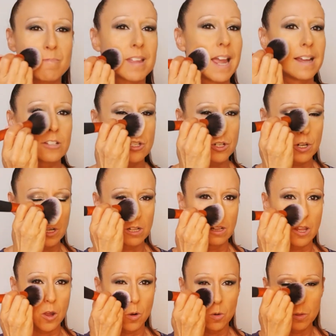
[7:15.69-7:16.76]
extra
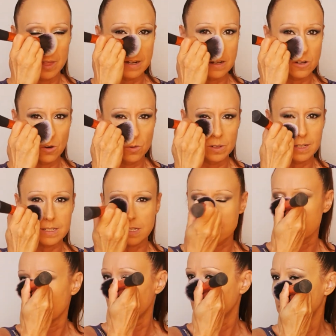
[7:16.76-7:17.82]
glow that you don't
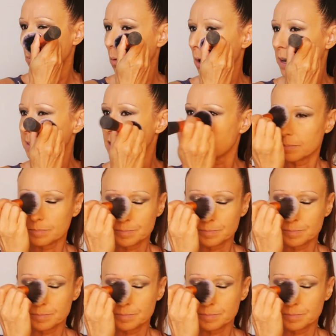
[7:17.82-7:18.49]
necessarily want.